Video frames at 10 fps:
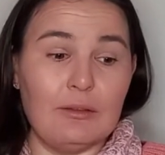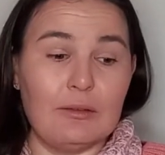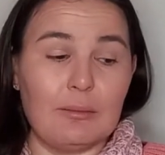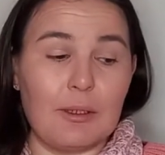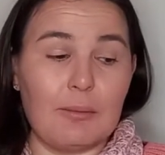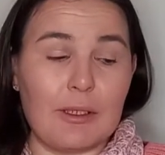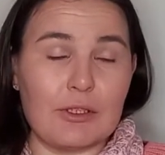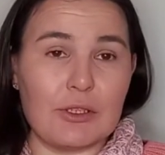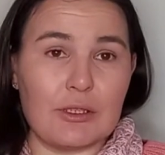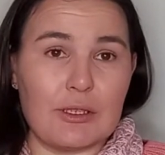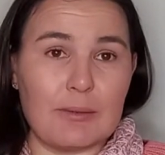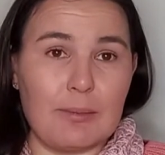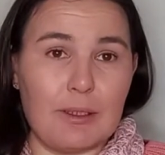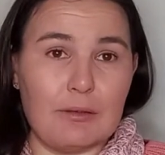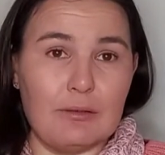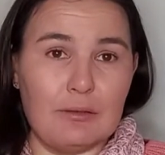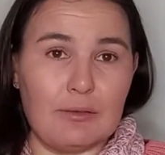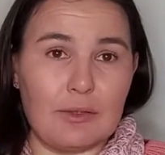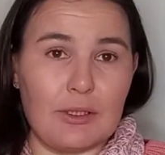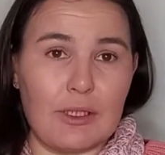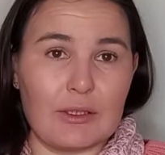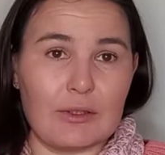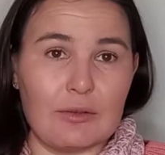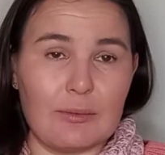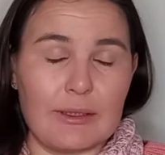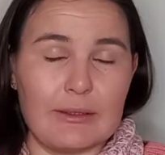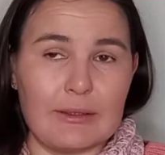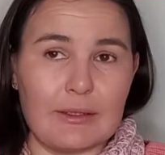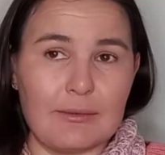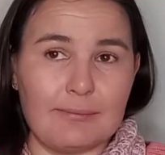My budget is blown for the next 2 months.